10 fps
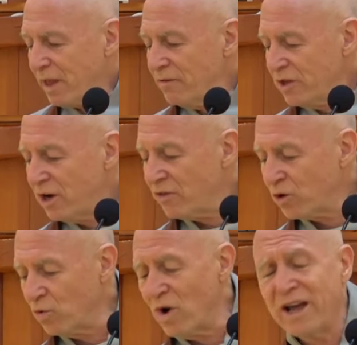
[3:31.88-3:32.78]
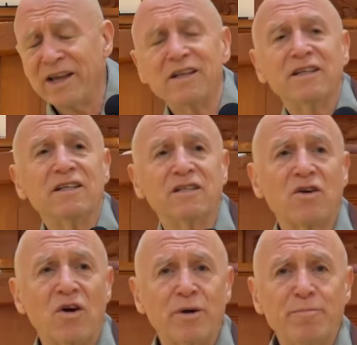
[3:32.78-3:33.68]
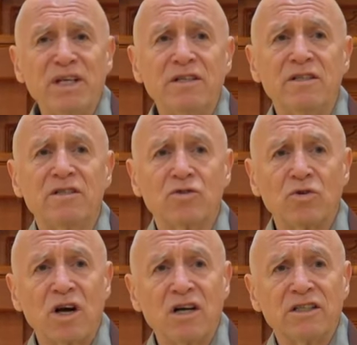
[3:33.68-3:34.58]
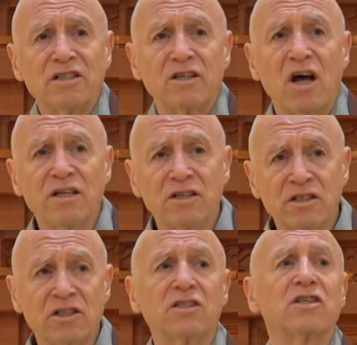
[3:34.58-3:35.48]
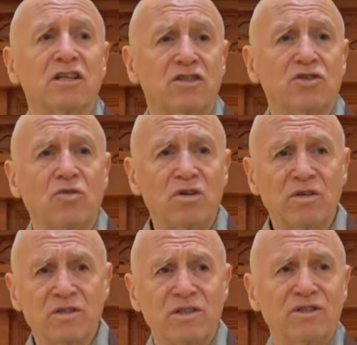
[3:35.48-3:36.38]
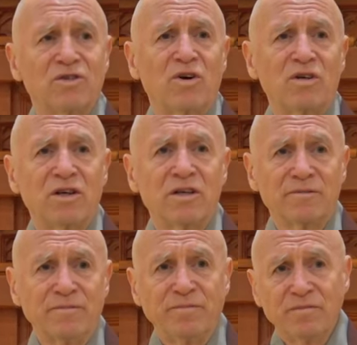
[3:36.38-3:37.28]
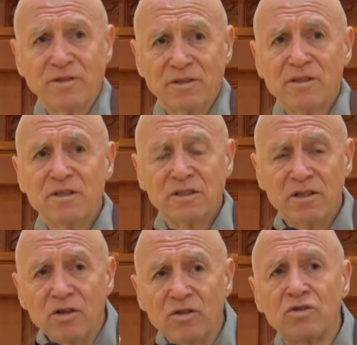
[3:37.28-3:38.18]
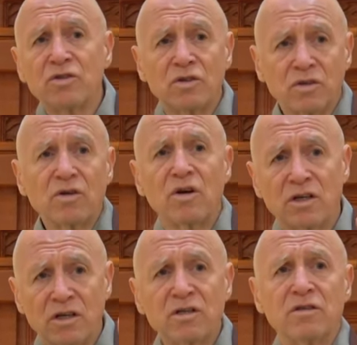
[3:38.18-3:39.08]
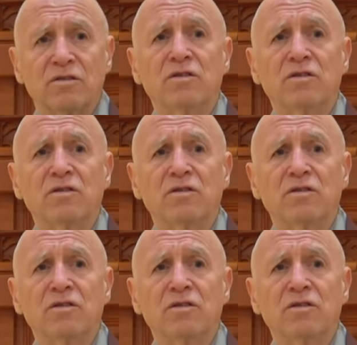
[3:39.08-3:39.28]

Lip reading: the other way is our opinions or our desires just get stronger and stronger. And those are